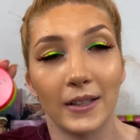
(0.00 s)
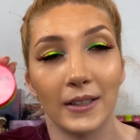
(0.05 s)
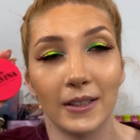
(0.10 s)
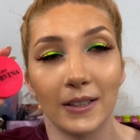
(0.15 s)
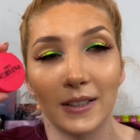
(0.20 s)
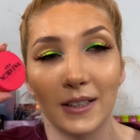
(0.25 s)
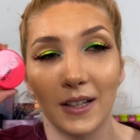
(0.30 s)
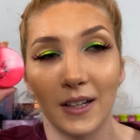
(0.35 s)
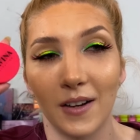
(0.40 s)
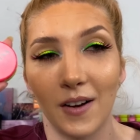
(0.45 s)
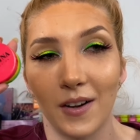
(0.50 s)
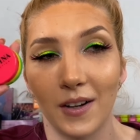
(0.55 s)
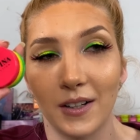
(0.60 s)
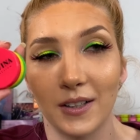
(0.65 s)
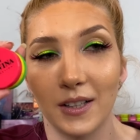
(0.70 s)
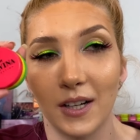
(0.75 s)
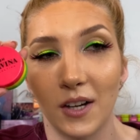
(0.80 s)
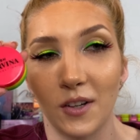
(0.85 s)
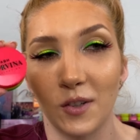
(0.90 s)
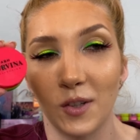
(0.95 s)
It's the
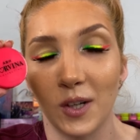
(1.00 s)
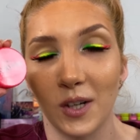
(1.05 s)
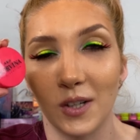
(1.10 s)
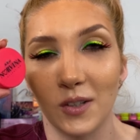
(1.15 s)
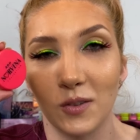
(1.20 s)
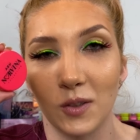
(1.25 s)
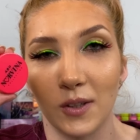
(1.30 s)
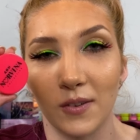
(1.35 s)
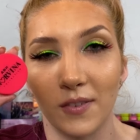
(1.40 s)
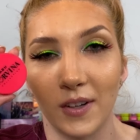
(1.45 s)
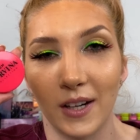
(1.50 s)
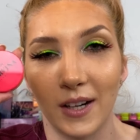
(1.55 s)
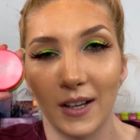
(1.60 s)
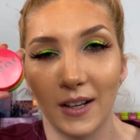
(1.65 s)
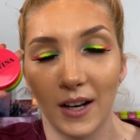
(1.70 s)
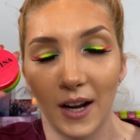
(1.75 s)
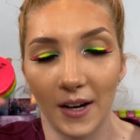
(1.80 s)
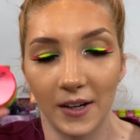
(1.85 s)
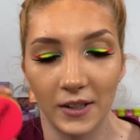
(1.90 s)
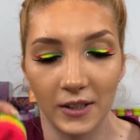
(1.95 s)
Anastasia Norvina
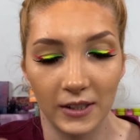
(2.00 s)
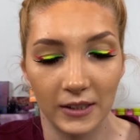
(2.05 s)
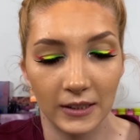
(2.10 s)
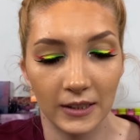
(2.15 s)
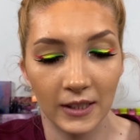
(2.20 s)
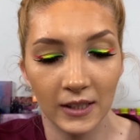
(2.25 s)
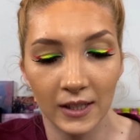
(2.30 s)
liners.